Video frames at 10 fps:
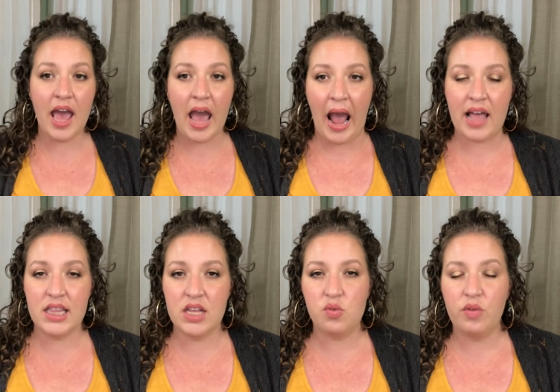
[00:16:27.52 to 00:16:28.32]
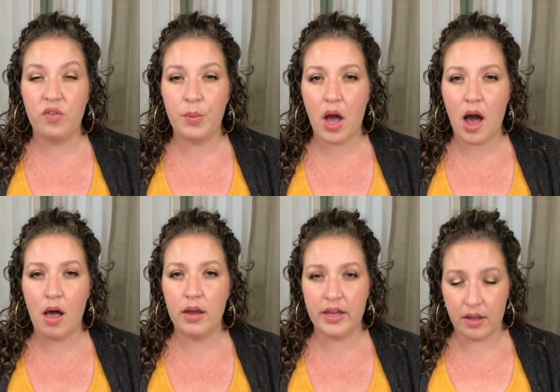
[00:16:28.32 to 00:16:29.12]
and this one from
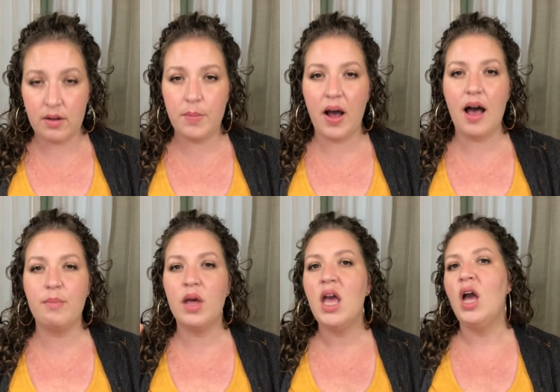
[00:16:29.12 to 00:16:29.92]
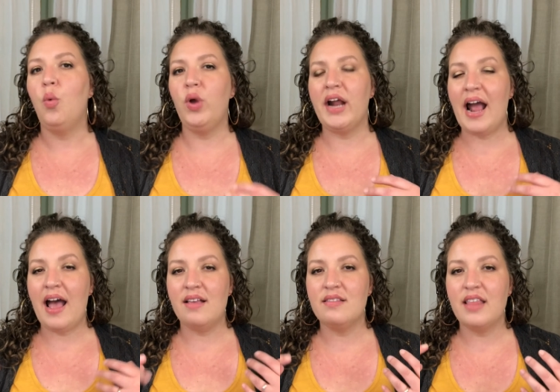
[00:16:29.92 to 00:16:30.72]
ColourPop, when it
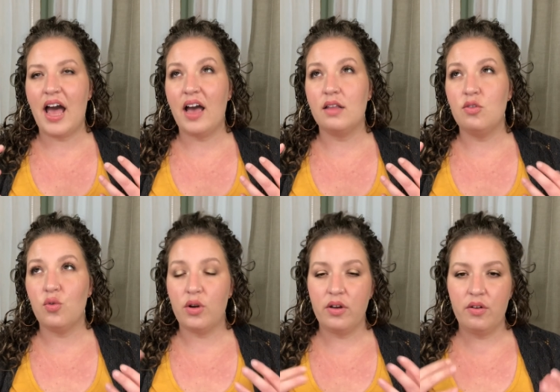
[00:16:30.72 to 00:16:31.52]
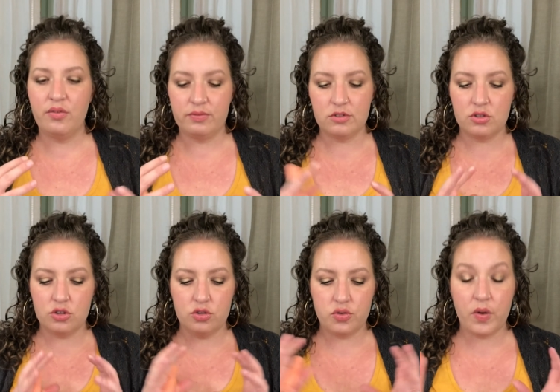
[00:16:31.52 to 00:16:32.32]
has that sort of
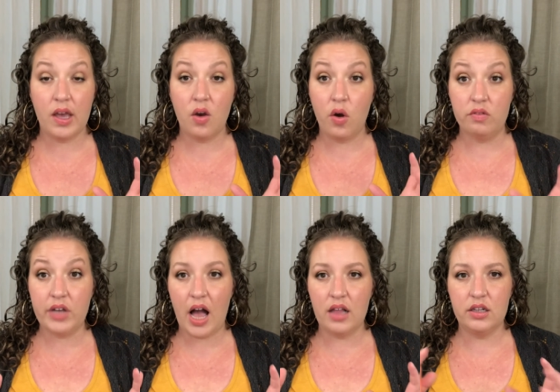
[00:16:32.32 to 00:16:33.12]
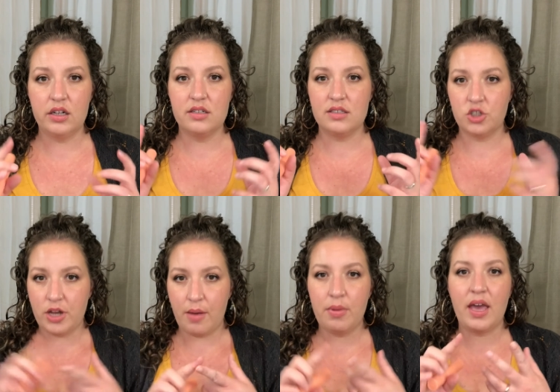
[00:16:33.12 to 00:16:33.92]
trio of colors,
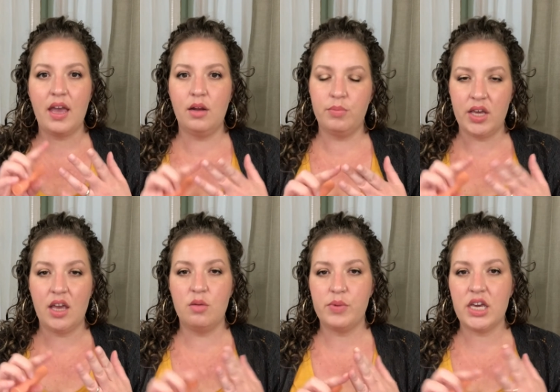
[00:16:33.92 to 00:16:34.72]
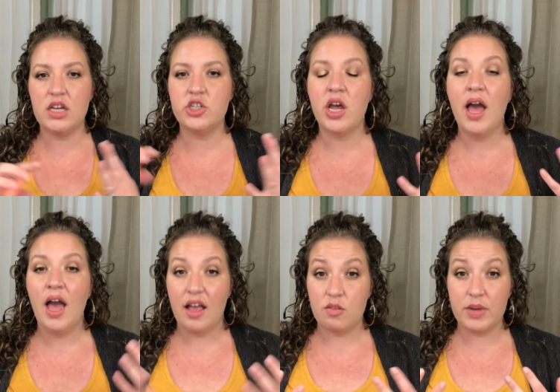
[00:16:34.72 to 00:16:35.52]
champagne, pink, peach,
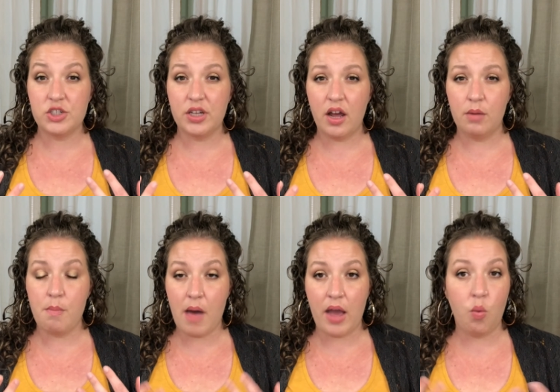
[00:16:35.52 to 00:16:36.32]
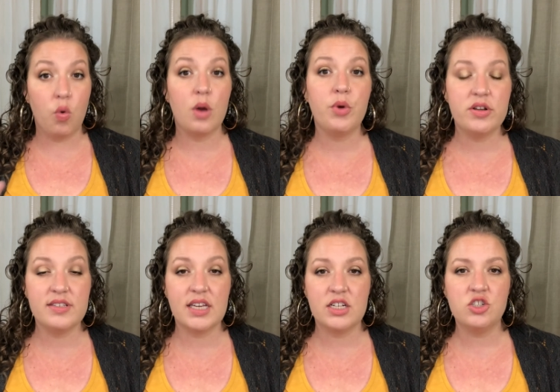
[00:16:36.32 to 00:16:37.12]
especially on my warmer
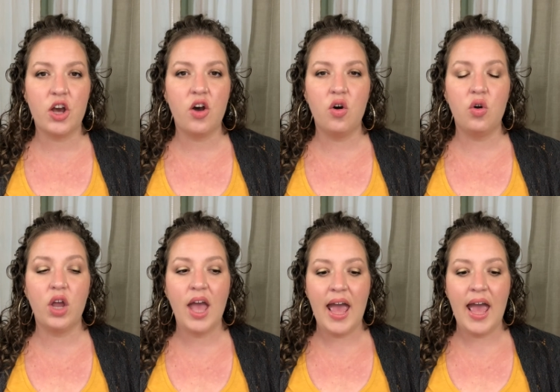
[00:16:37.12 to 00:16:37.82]
skin tone,